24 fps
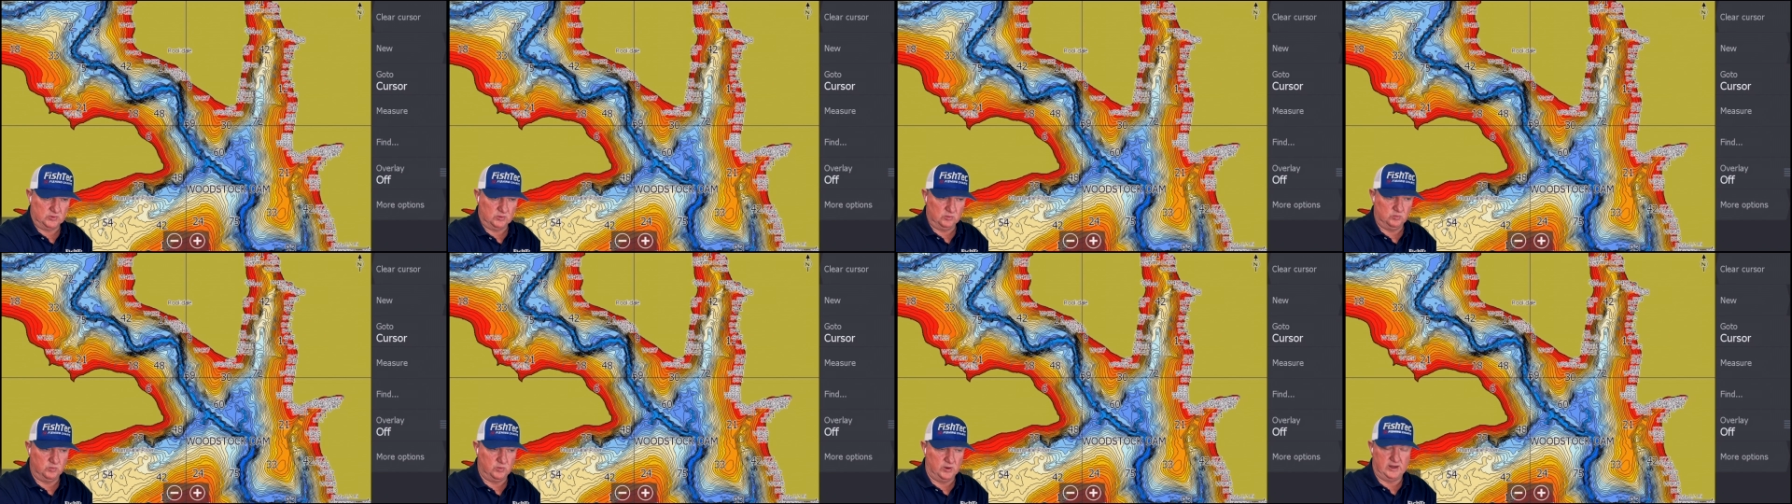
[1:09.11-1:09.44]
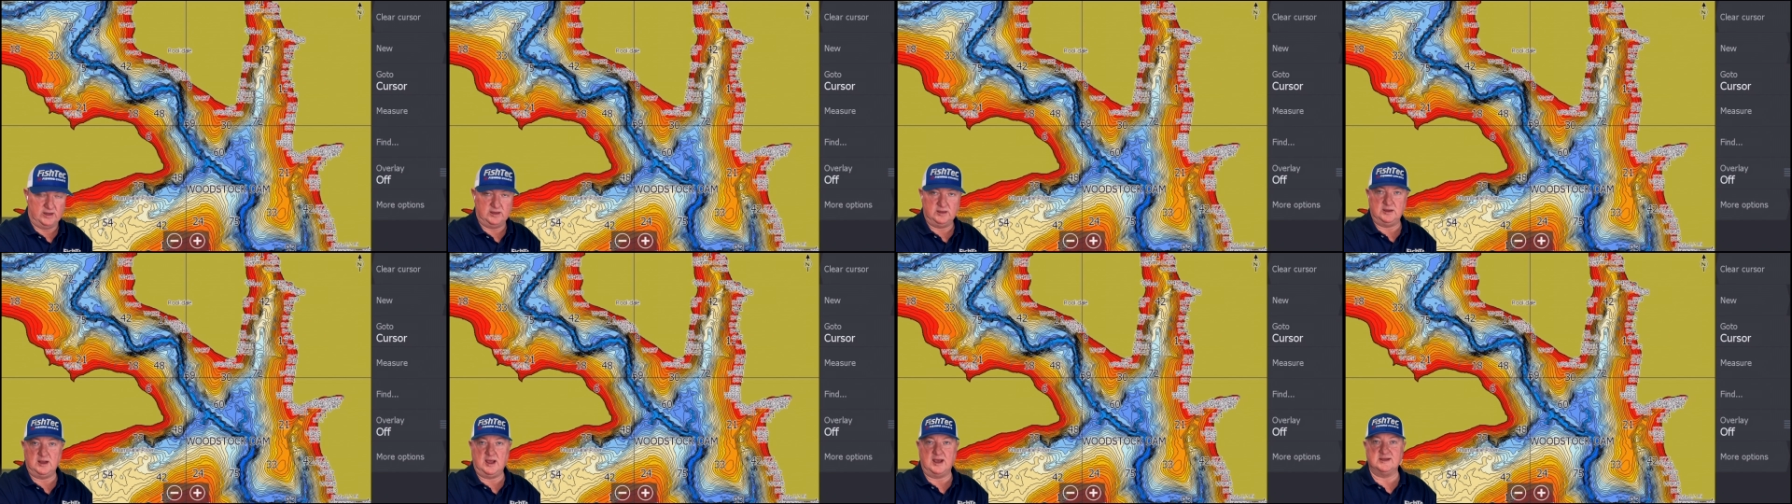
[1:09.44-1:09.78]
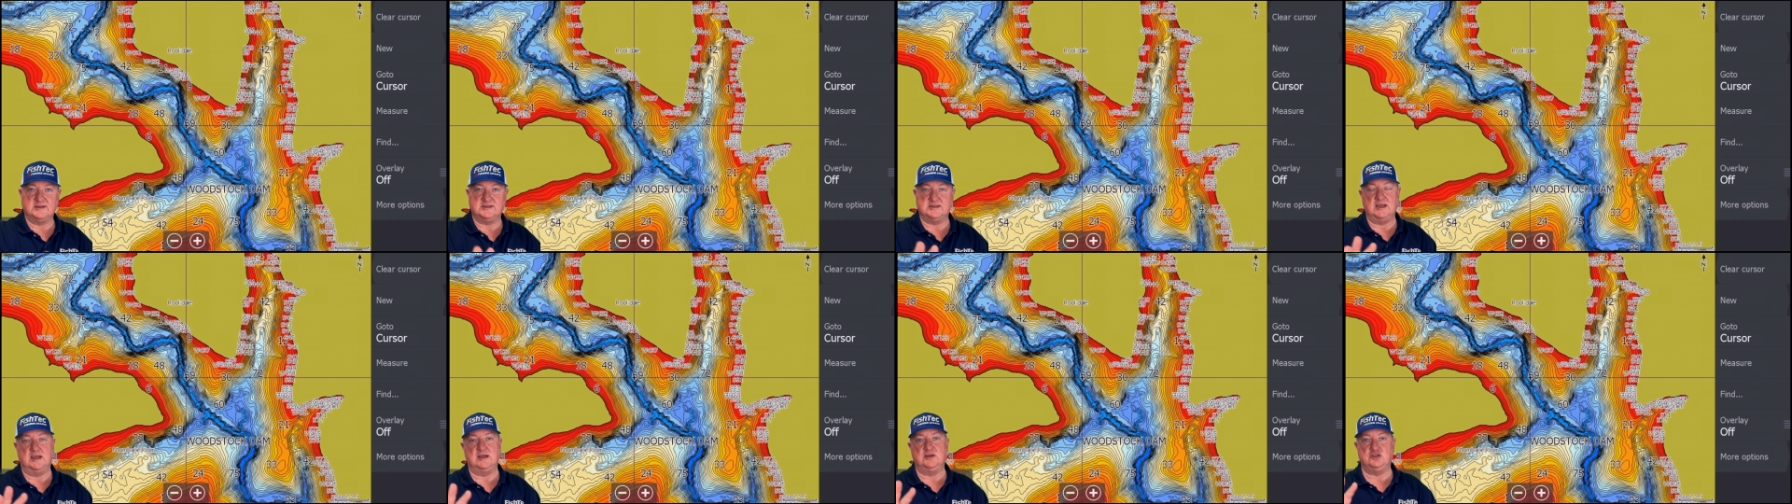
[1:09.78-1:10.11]
when I
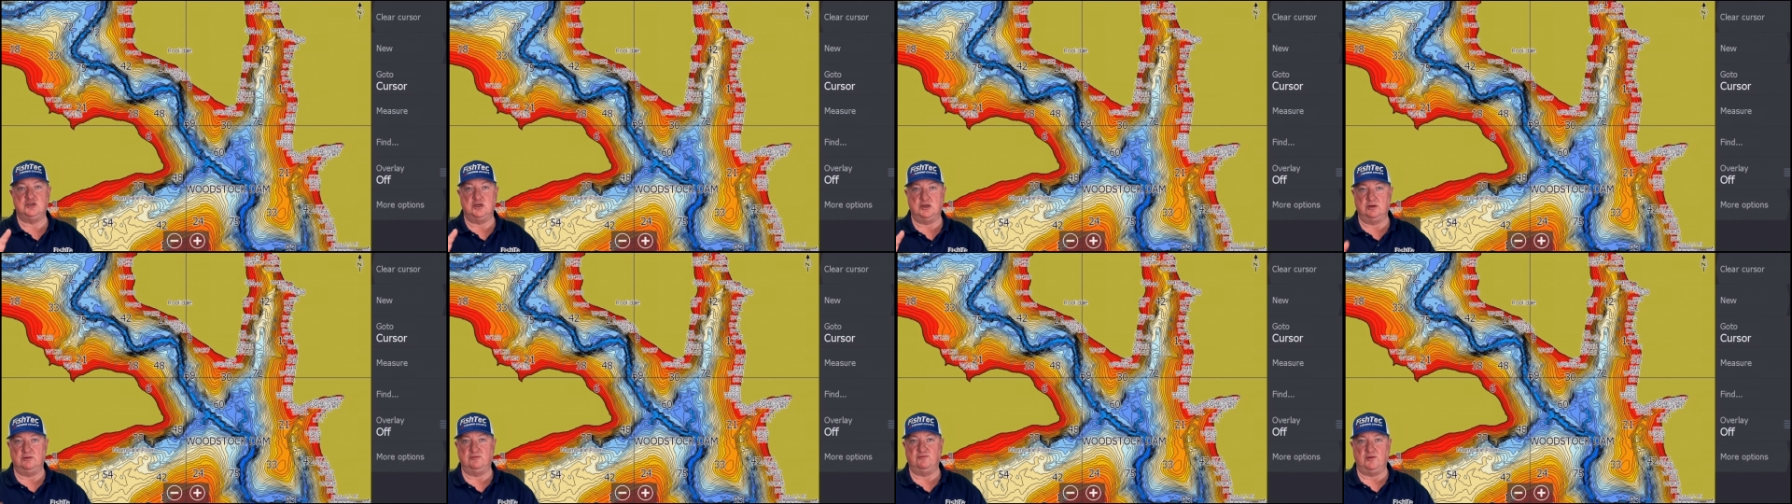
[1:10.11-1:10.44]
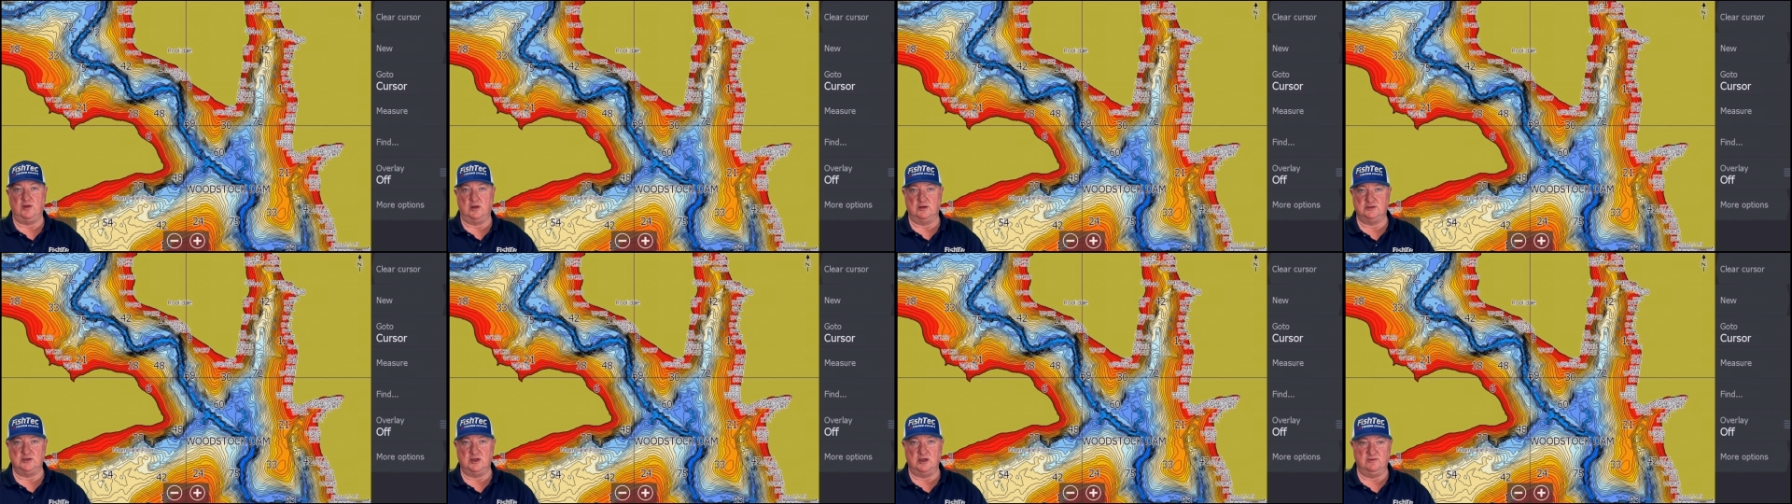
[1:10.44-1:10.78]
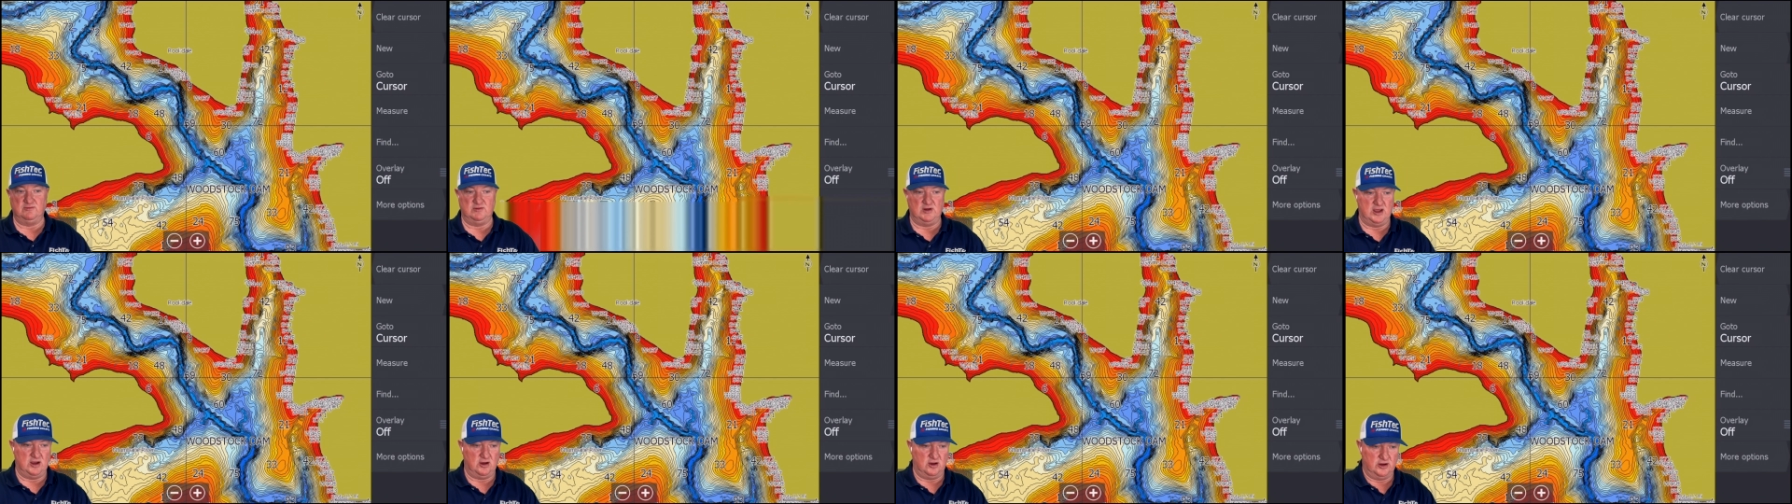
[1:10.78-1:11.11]
say turn photo
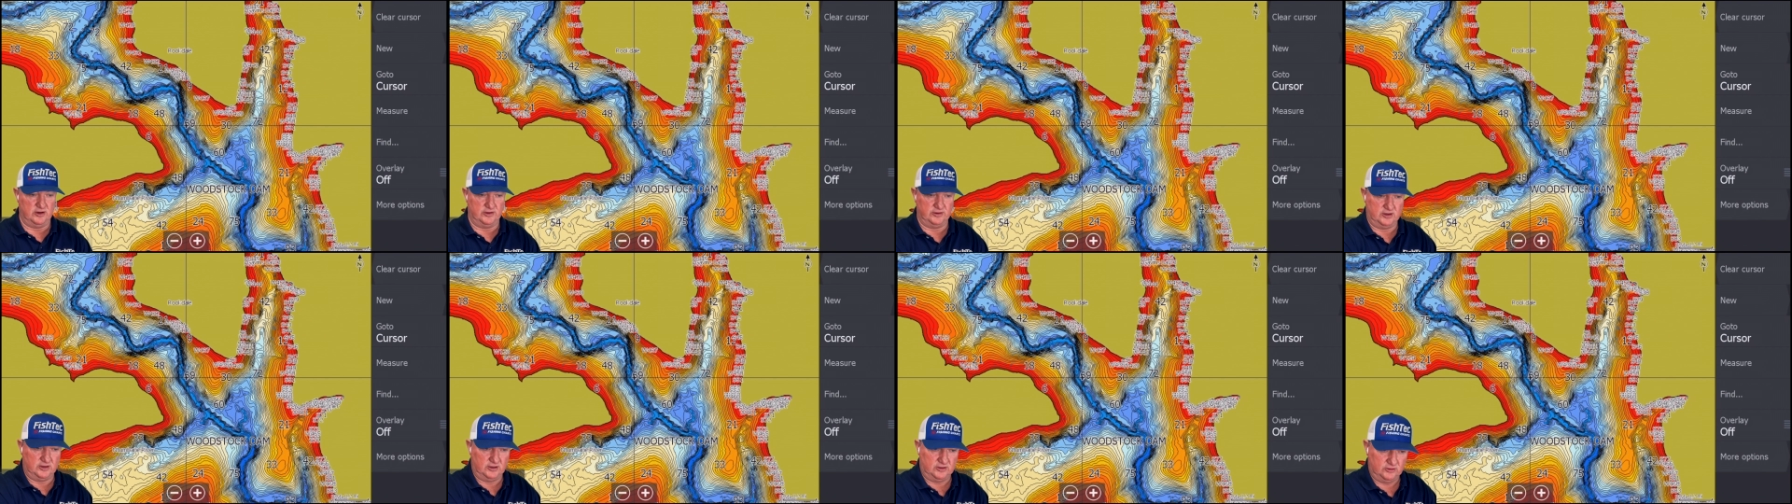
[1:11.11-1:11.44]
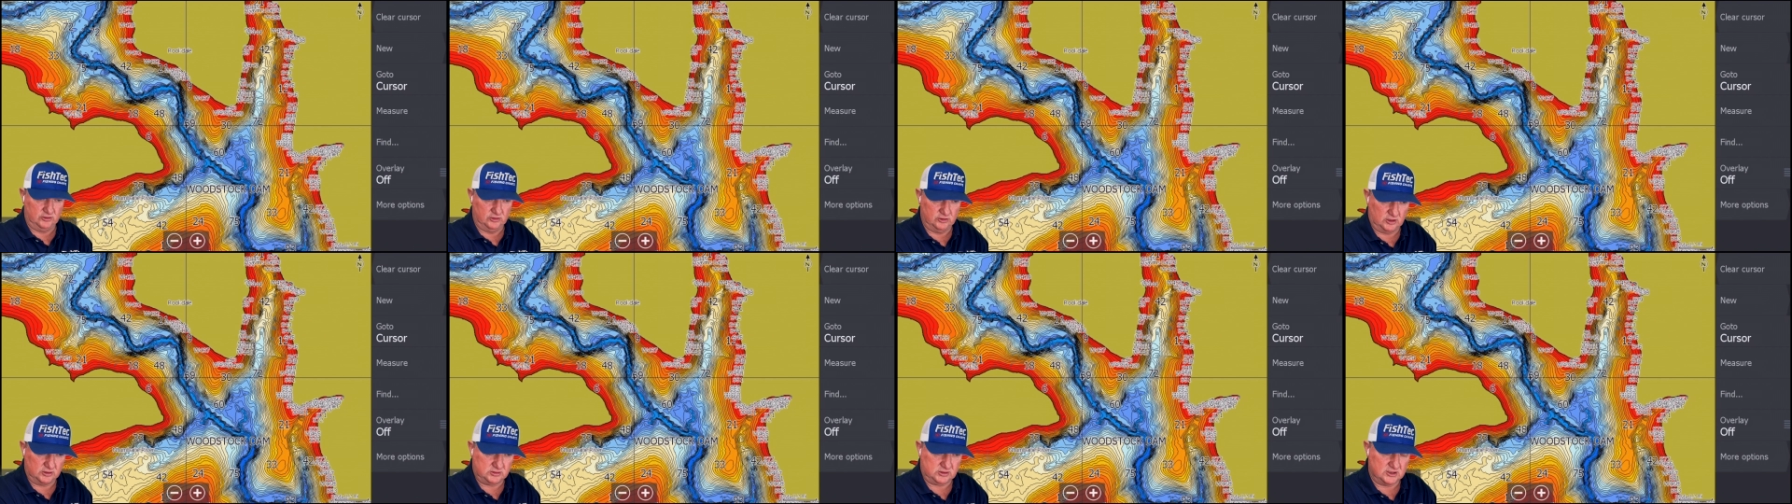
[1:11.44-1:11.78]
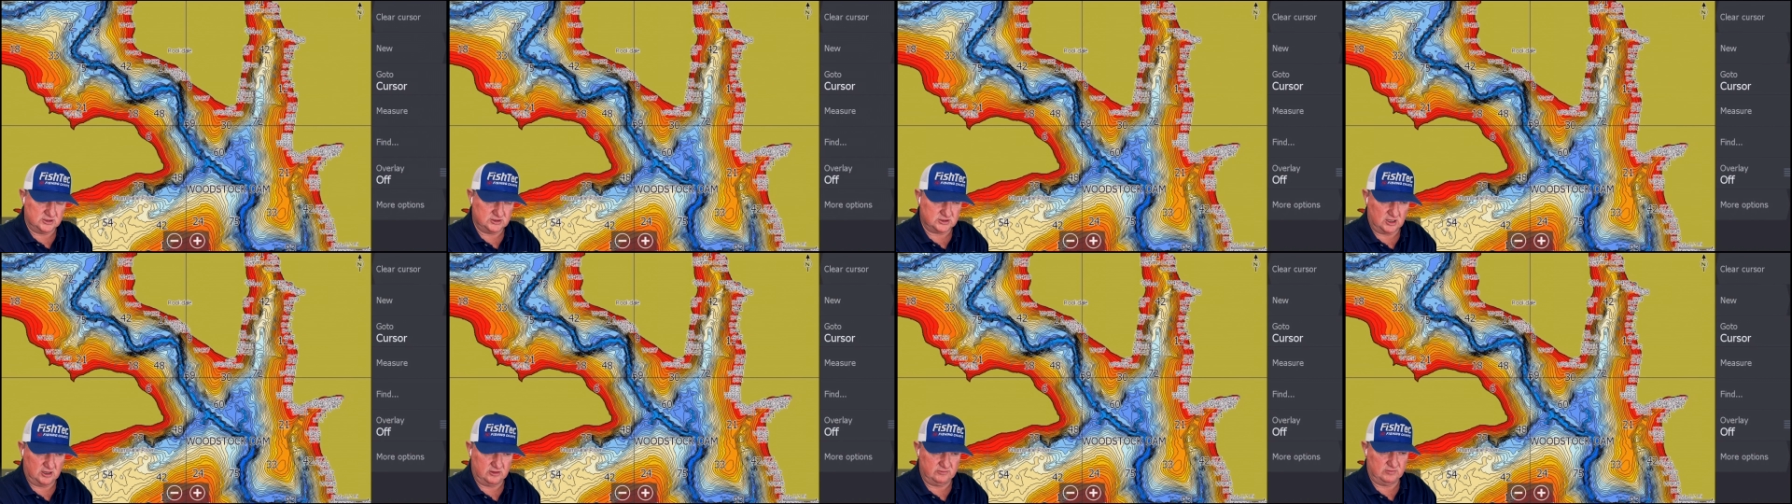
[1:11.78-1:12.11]
overlay on, not
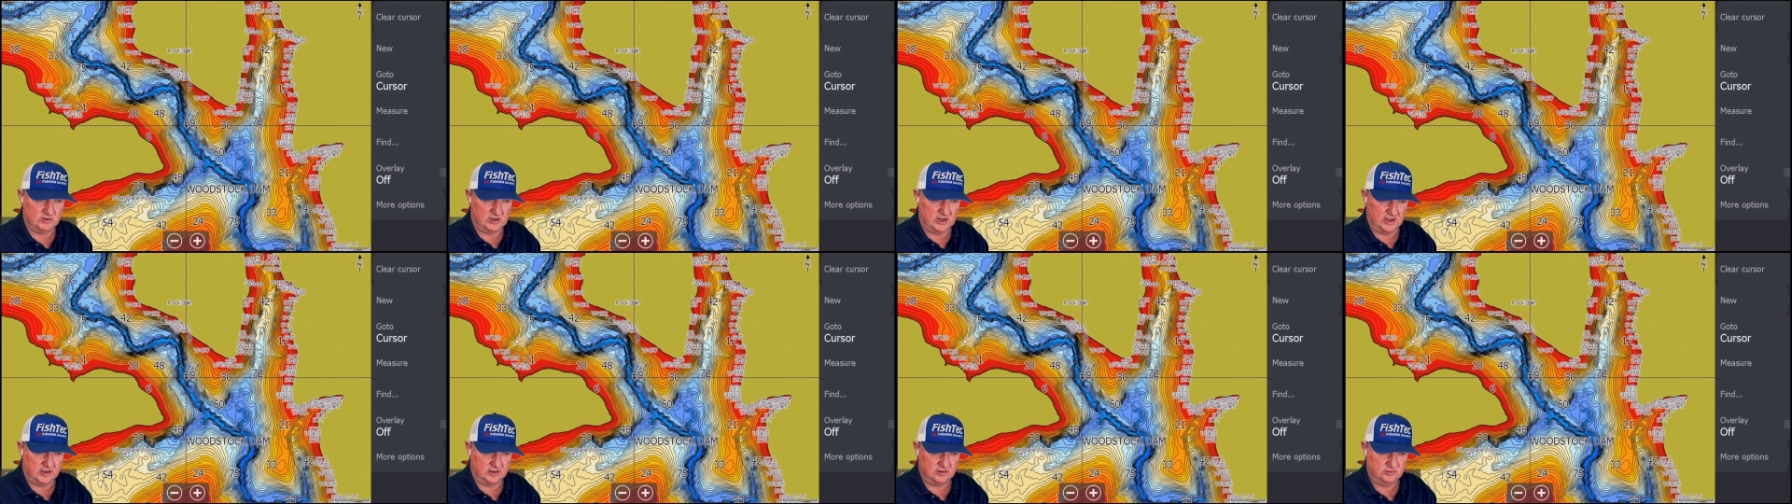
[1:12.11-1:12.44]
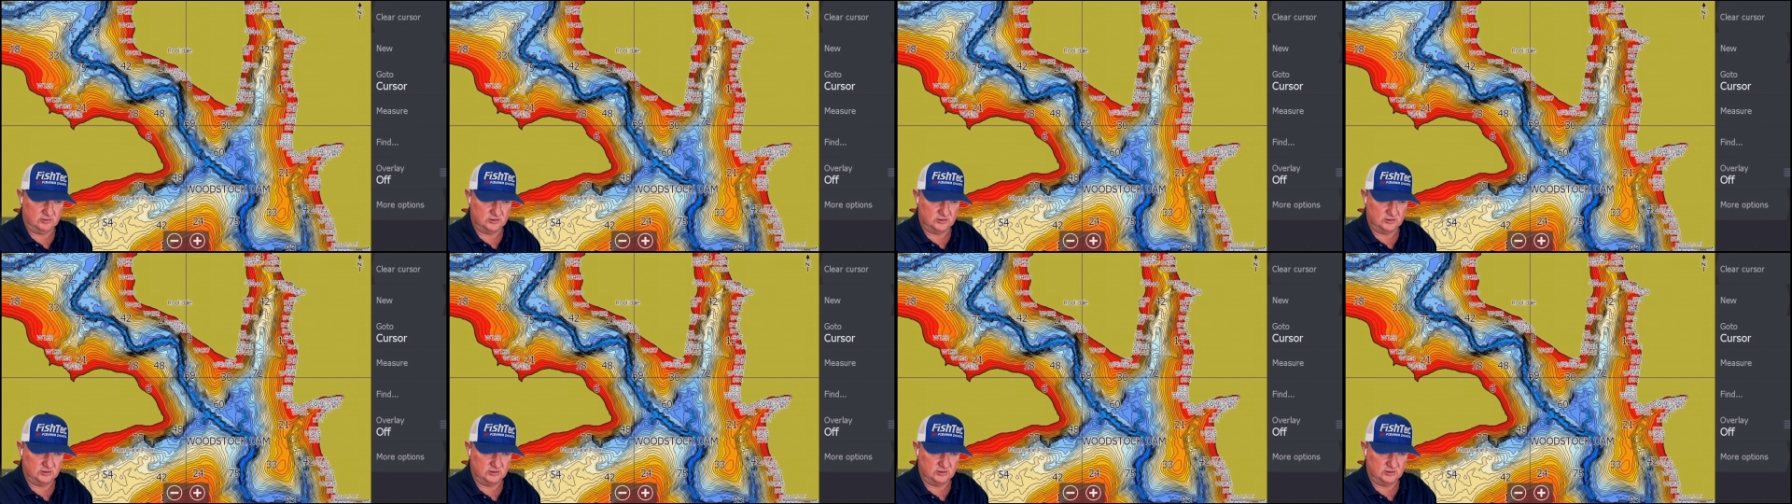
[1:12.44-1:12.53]
this overlay.